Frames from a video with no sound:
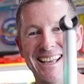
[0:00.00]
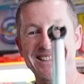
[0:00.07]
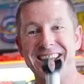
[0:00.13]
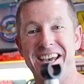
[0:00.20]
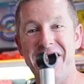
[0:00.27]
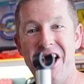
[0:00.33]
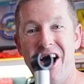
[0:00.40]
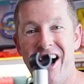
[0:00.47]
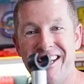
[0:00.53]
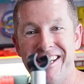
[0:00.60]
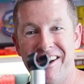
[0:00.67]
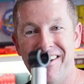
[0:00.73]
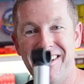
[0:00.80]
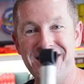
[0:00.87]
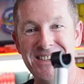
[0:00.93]
So the
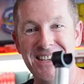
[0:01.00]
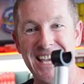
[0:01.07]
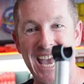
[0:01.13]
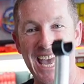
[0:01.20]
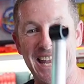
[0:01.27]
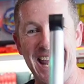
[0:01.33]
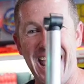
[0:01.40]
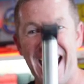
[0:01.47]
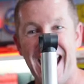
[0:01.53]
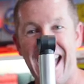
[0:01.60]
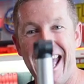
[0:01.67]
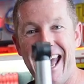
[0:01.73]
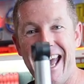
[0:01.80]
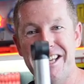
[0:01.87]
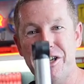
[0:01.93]
idea is you get
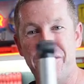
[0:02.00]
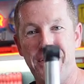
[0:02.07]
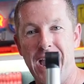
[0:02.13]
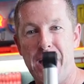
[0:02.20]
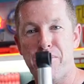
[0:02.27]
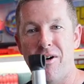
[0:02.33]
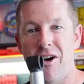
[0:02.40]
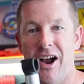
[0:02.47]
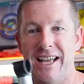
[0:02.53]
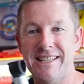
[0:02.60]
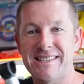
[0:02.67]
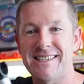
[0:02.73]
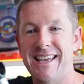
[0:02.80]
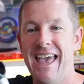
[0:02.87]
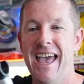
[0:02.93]
each of your
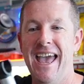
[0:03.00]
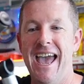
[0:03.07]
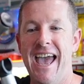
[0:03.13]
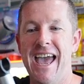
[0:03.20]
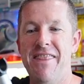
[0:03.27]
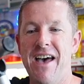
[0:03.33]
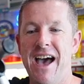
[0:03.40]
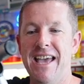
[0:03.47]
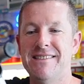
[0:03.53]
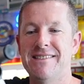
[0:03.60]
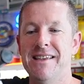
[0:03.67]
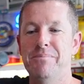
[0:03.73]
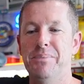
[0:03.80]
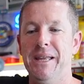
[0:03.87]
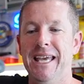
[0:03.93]
uprights and they
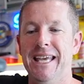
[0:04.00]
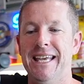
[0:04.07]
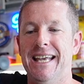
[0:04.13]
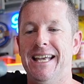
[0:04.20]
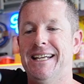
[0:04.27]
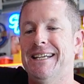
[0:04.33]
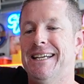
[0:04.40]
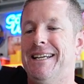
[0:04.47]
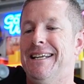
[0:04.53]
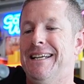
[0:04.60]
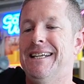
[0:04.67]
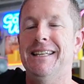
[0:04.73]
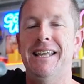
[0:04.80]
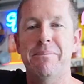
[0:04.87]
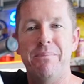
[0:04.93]
simply
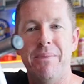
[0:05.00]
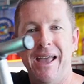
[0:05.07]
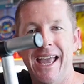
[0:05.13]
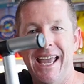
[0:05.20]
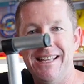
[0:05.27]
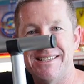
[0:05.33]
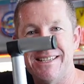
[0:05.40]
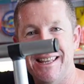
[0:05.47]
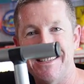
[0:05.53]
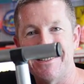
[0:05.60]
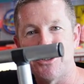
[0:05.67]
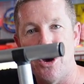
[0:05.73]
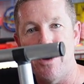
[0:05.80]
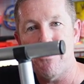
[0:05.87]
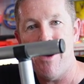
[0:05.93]
clip into
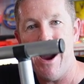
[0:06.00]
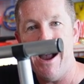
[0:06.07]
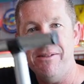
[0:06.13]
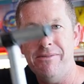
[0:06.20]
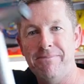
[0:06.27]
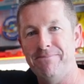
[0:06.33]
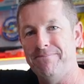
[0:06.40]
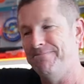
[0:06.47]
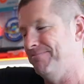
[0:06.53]
this top rail,